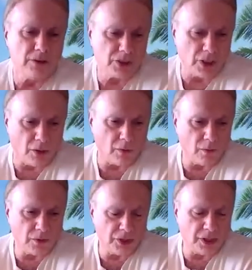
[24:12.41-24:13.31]
So
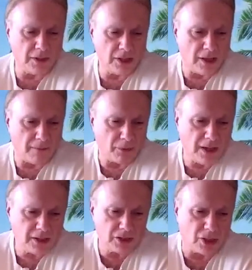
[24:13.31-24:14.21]
the
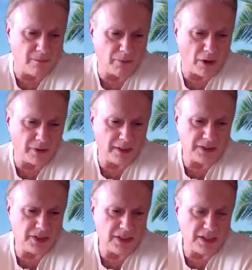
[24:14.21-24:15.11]
apprentice component
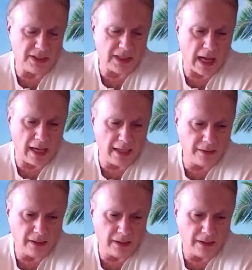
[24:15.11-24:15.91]
is designed